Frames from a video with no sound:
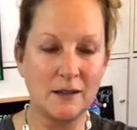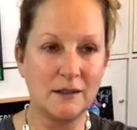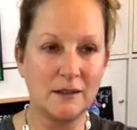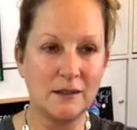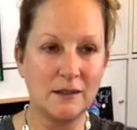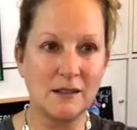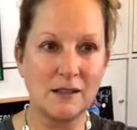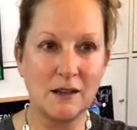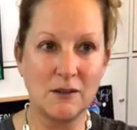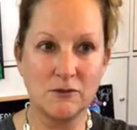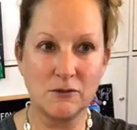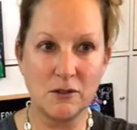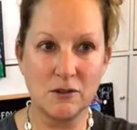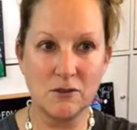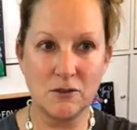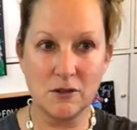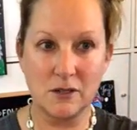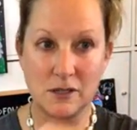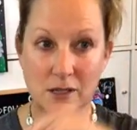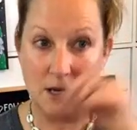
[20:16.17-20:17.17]
That sounds
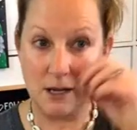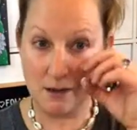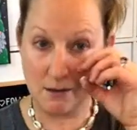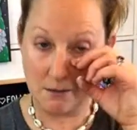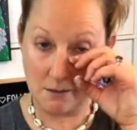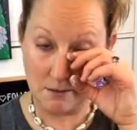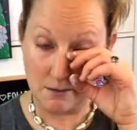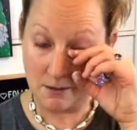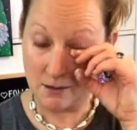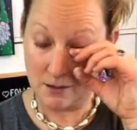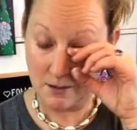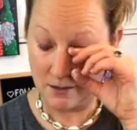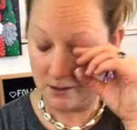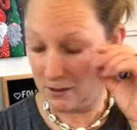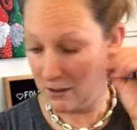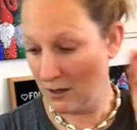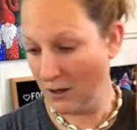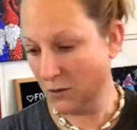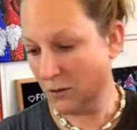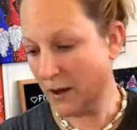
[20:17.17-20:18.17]
interesting.
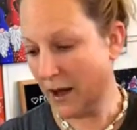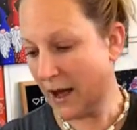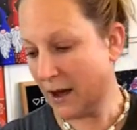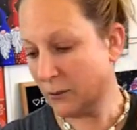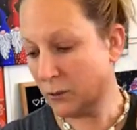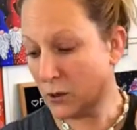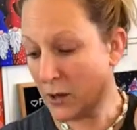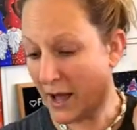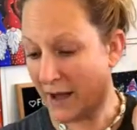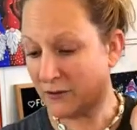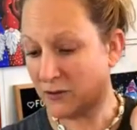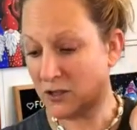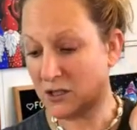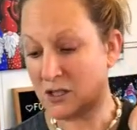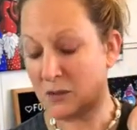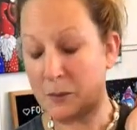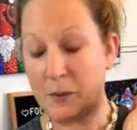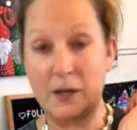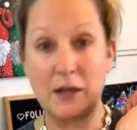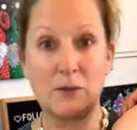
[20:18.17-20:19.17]
We'll have to
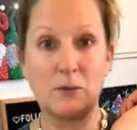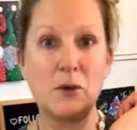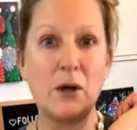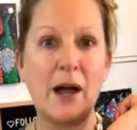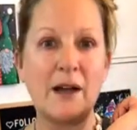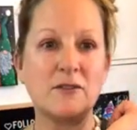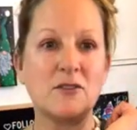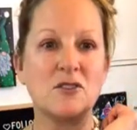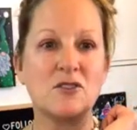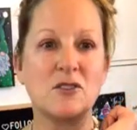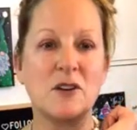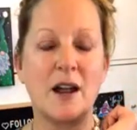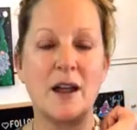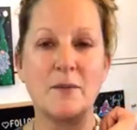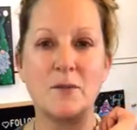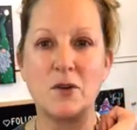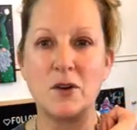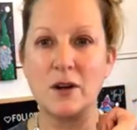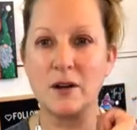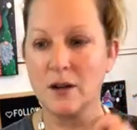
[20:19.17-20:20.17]
explain. We'll have to try
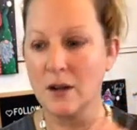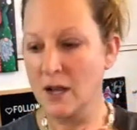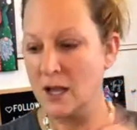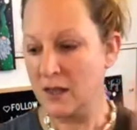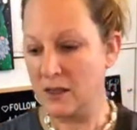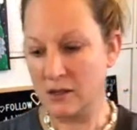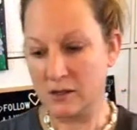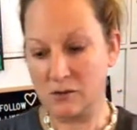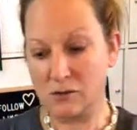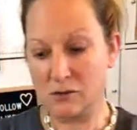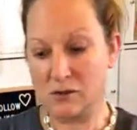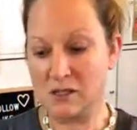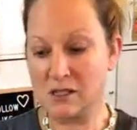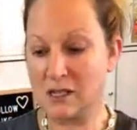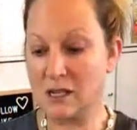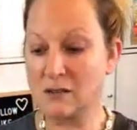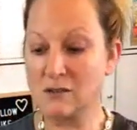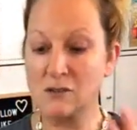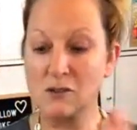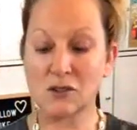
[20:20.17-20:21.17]
more. This was
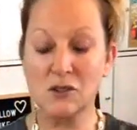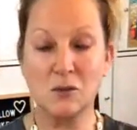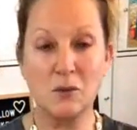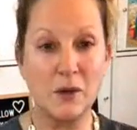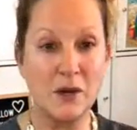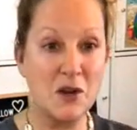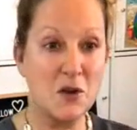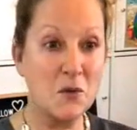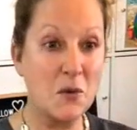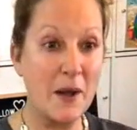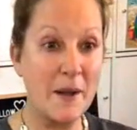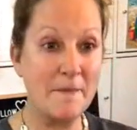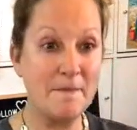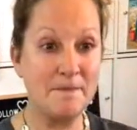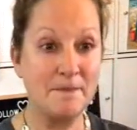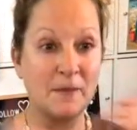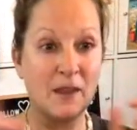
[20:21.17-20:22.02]
Stencils 101.